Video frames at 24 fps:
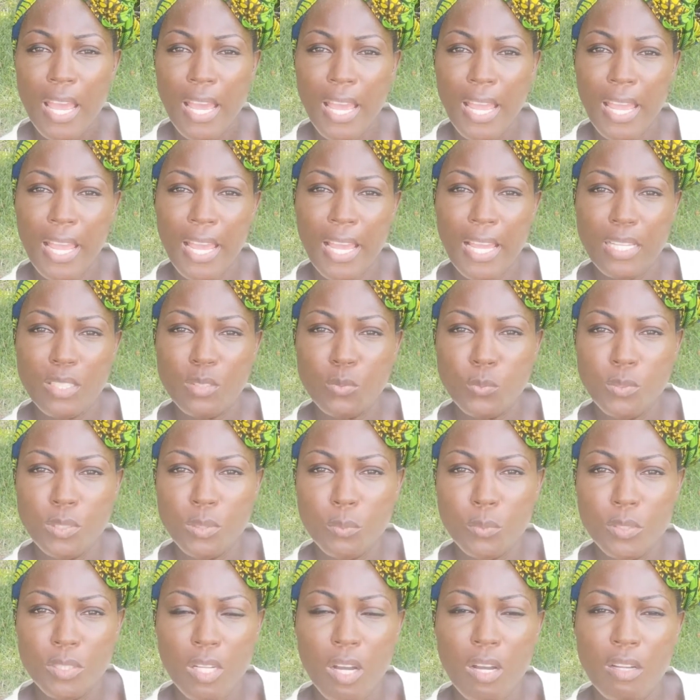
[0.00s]
and we
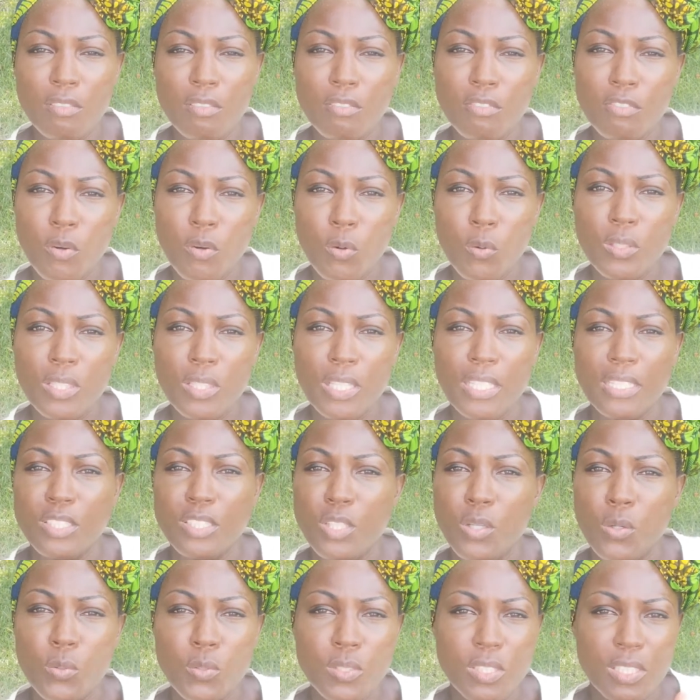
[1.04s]
would unfold it,
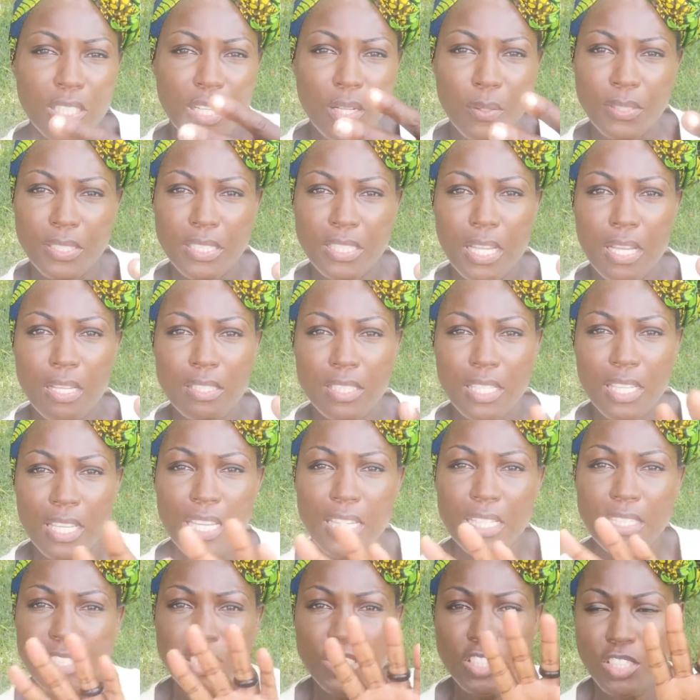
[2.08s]
toast it ourselves.
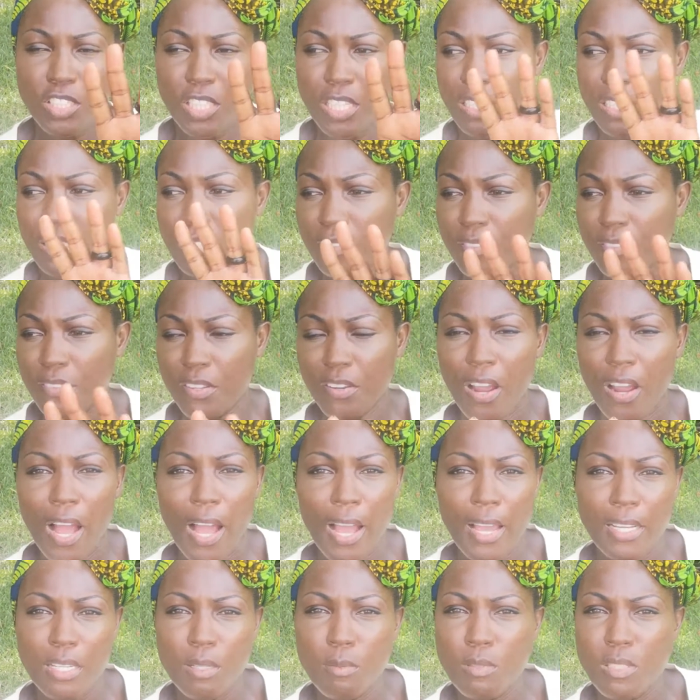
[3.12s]
Each of their
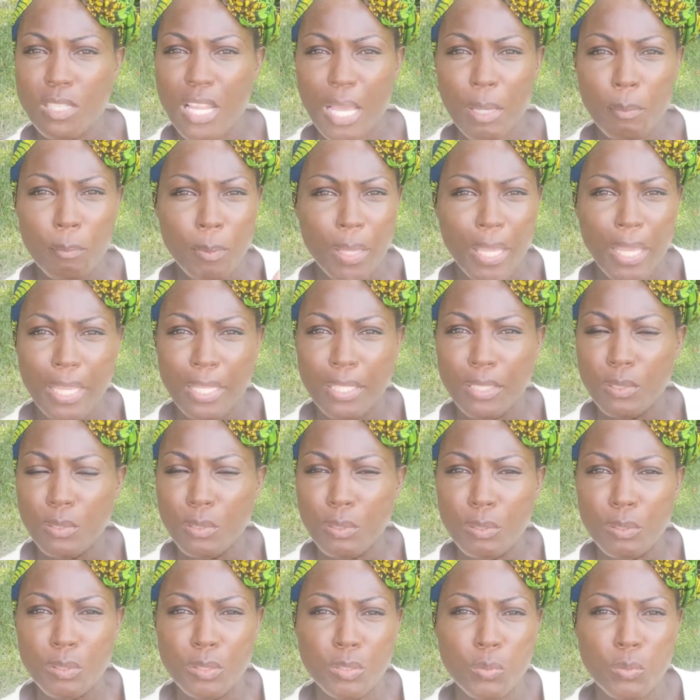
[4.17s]
items, like
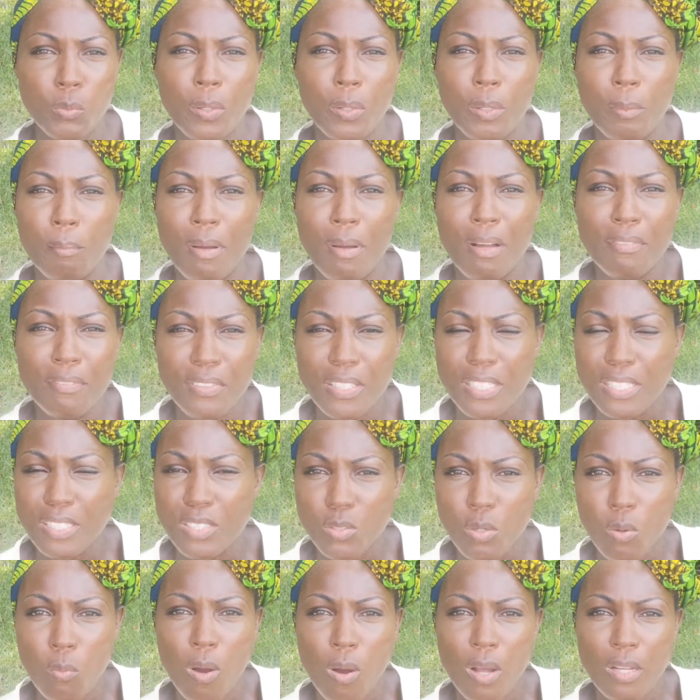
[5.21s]
bagels or
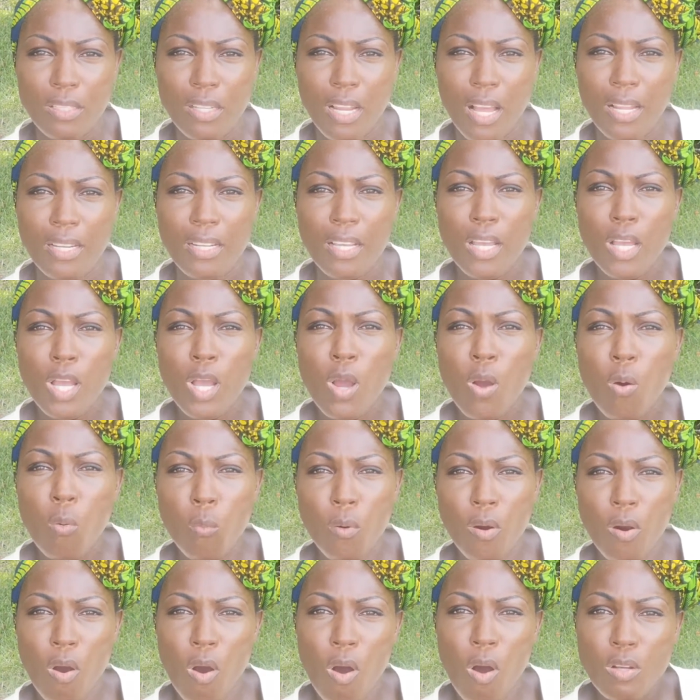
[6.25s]
muffins or whatnot,
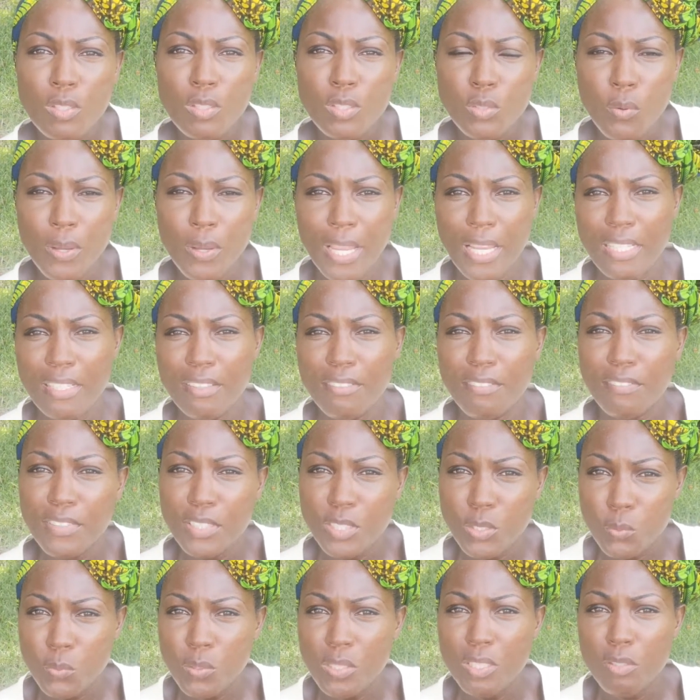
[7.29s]
were also
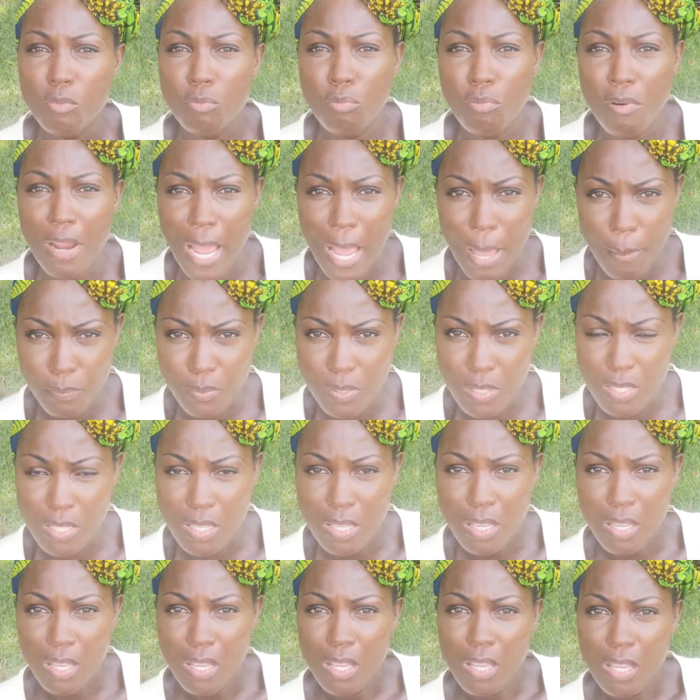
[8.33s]
individually wrapped.
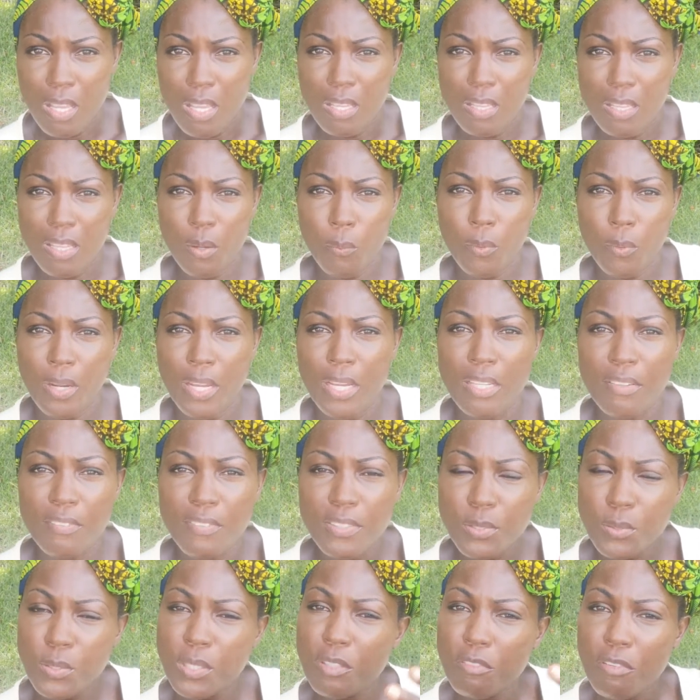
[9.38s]
They were
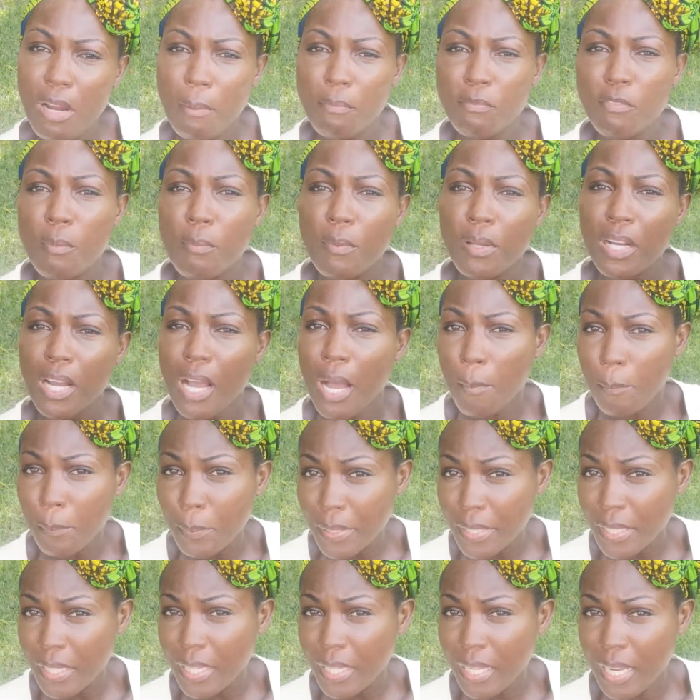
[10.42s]
individually wrapped from the
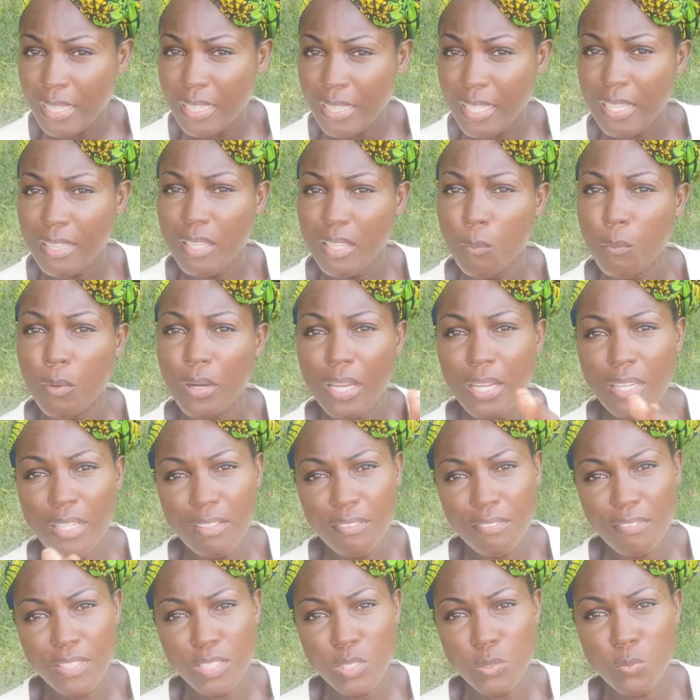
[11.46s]
company, and then they were
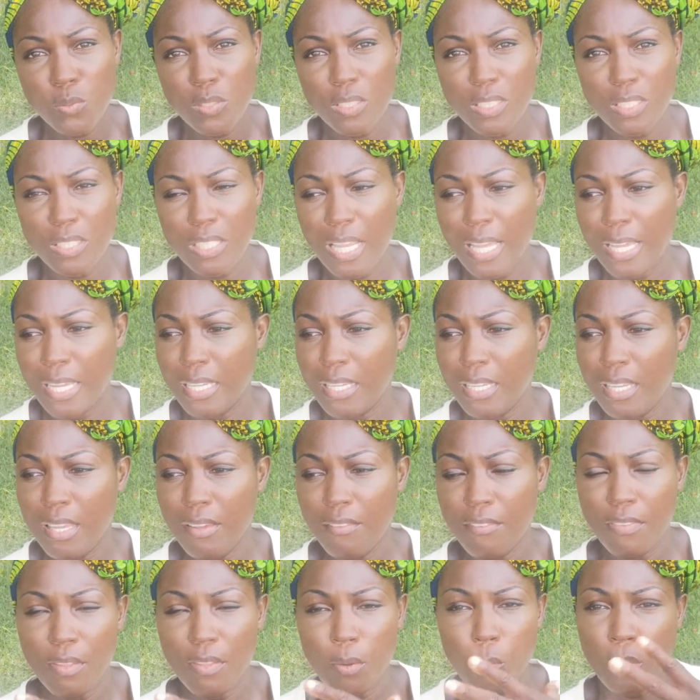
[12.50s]
individually, like
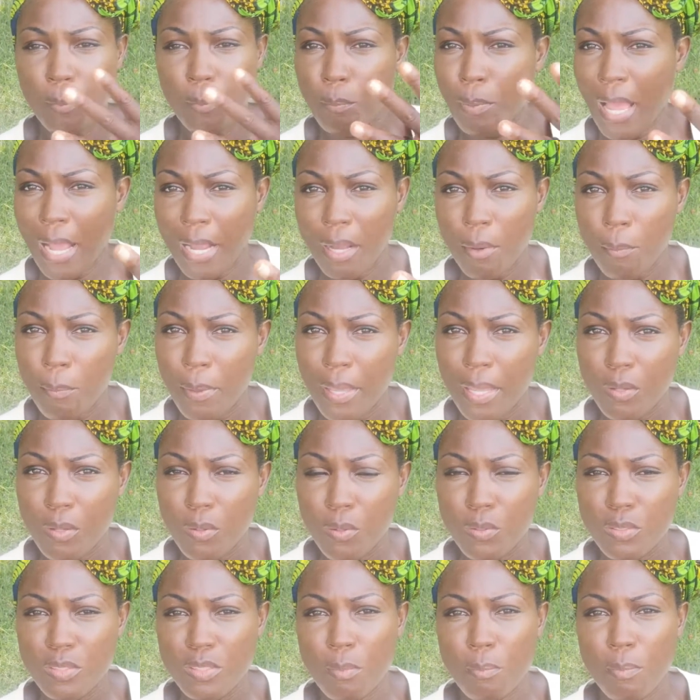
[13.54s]
if there were a pack of
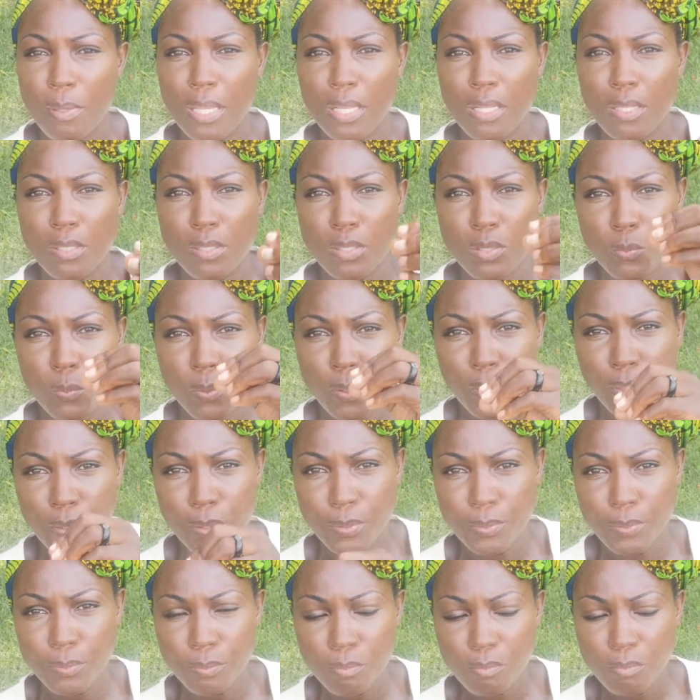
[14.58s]
bagels, the bagels were